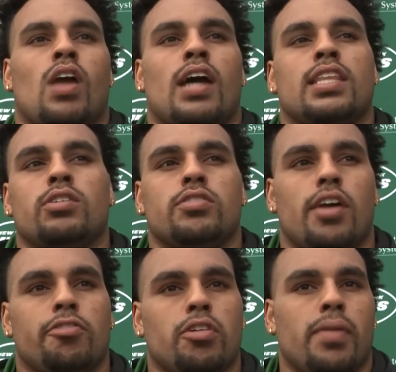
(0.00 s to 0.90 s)
I think we've
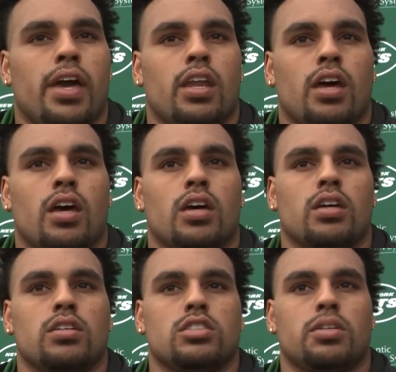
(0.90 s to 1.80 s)
definitely made
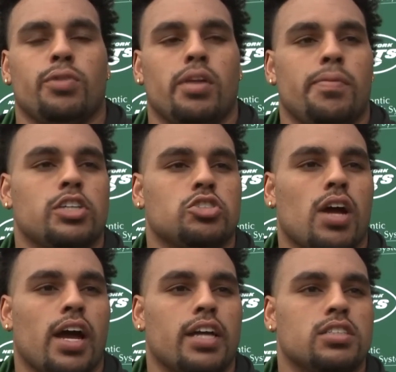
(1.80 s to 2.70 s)
some pretty big
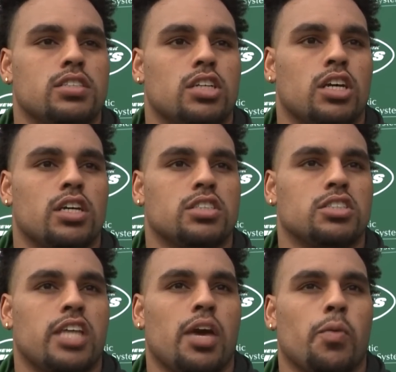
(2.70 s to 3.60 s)
strides
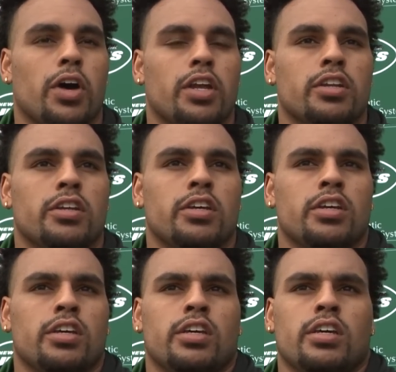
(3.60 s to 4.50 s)
since day one.
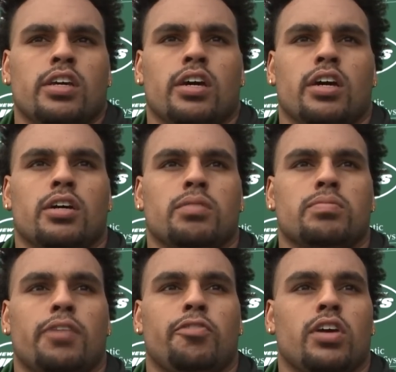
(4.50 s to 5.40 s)

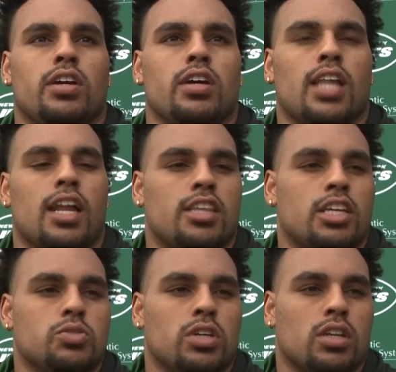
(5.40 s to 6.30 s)
Definitely a lot of
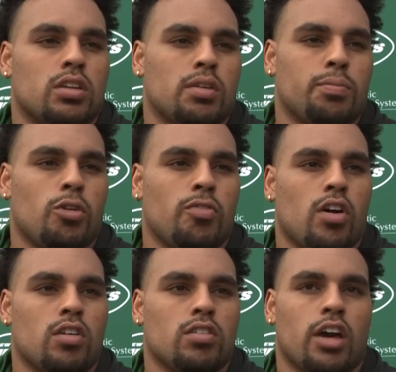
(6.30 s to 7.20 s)
things we can improve
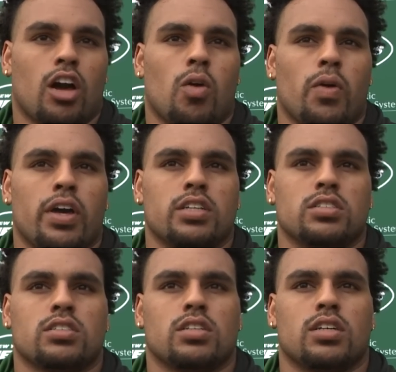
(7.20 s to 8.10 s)
on, like
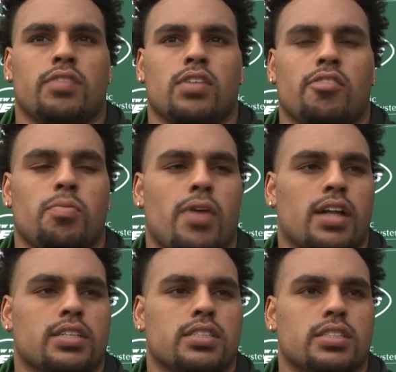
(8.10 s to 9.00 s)
always, after every
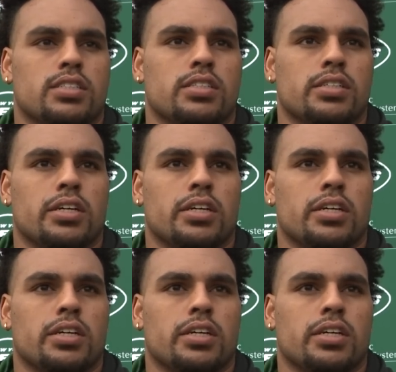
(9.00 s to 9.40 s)
practice.